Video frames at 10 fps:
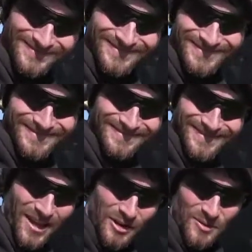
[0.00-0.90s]
Yep.
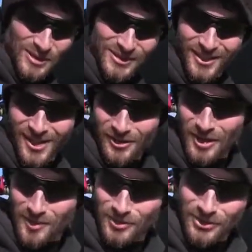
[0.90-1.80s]
I don't even want to see a
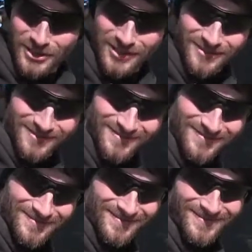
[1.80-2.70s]
helicopter again,
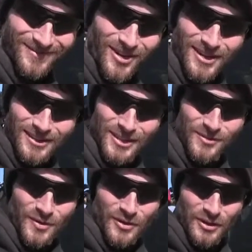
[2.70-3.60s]
at
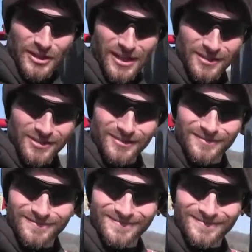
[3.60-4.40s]
least for thirty days.